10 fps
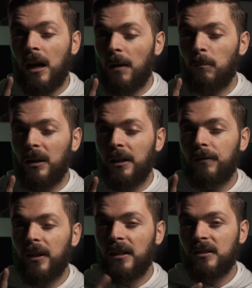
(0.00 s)
I
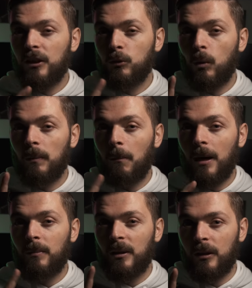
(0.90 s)
believe the XH1
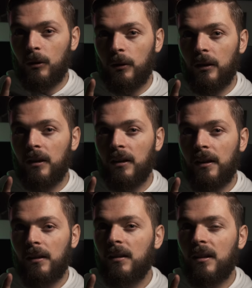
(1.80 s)
might be included in
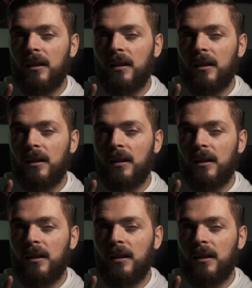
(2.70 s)
that.